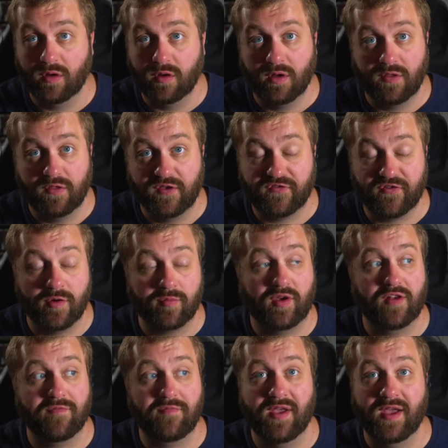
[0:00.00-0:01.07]
This film
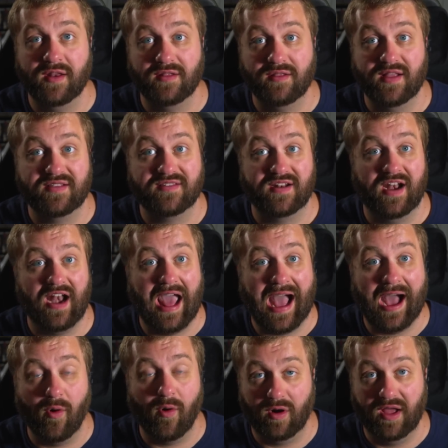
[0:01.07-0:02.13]
could have been less than an
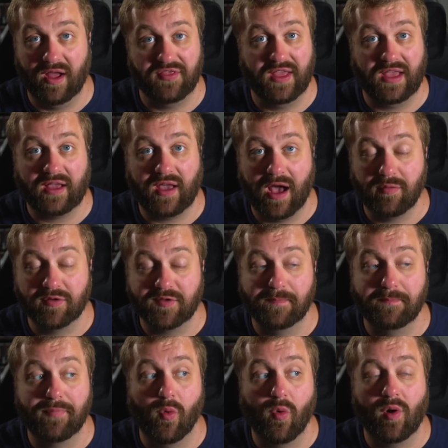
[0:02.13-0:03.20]
hour, I think. I was
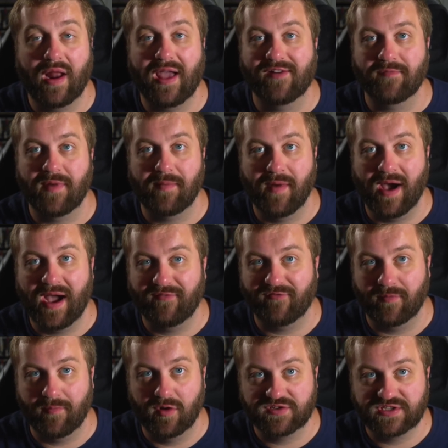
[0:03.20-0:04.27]
bored out of my mind for
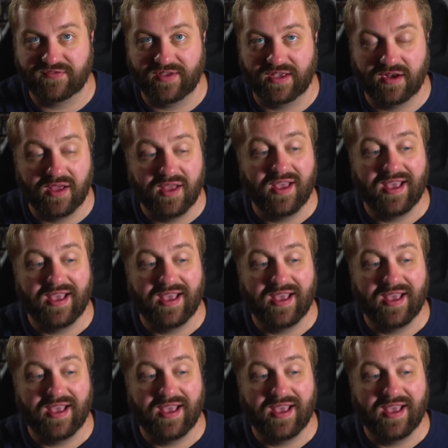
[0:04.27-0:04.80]
most of it.